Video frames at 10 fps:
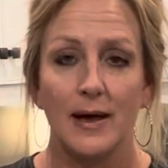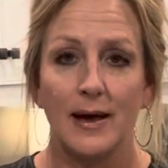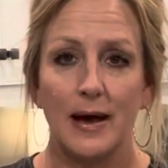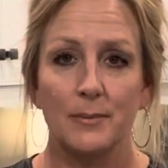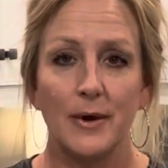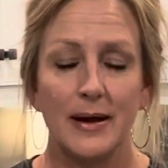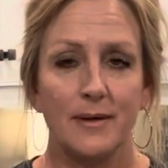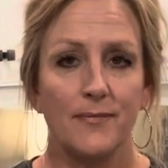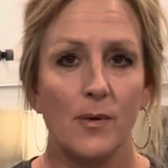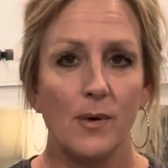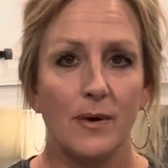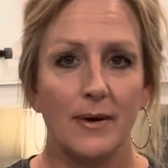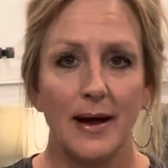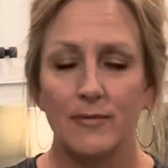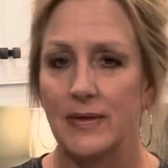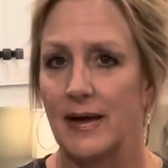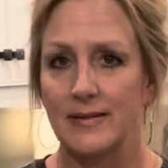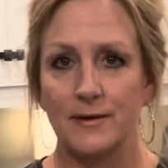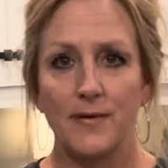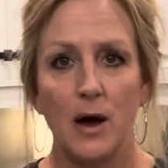I'm ready for everything
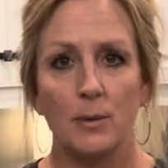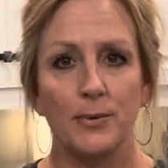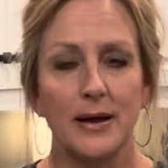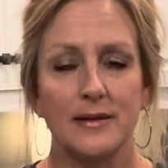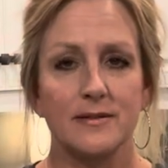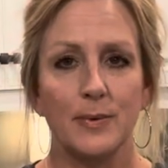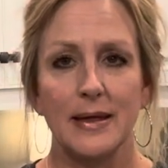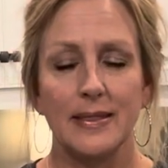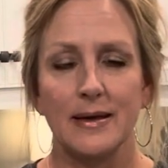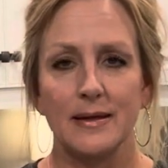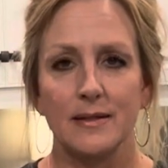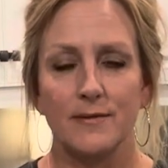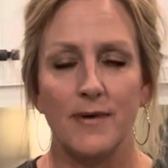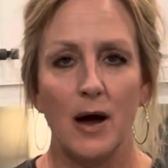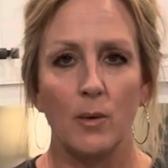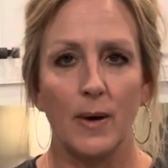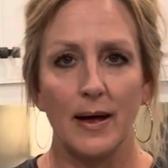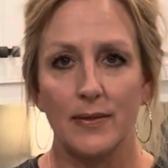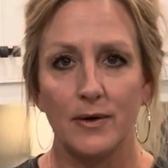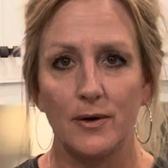that fall brings with it. The fall
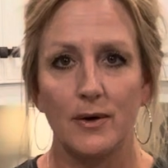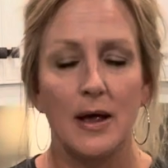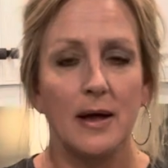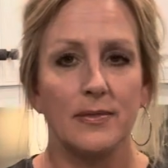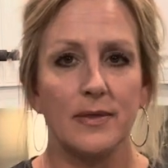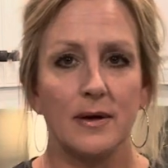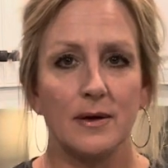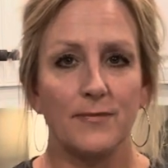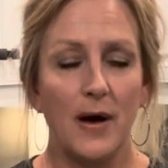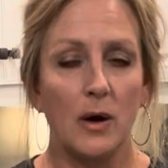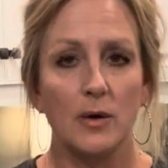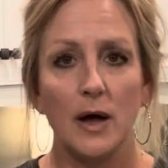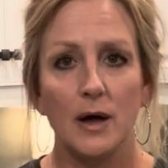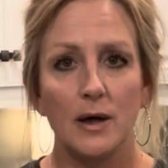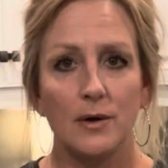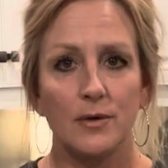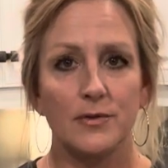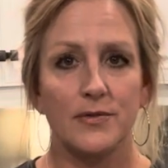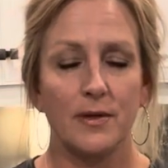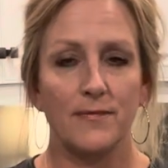weather, the fall colors,
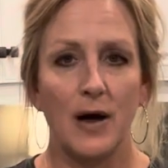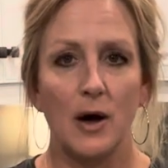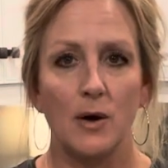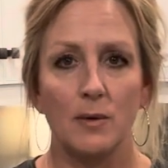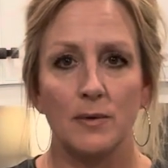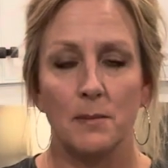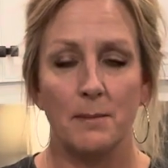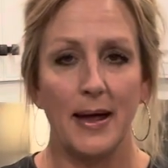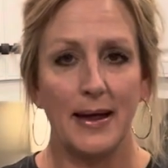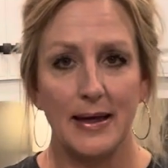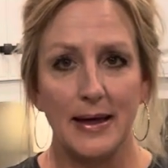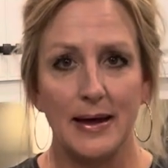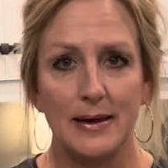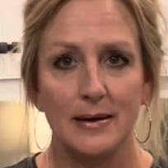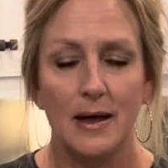the fall baking.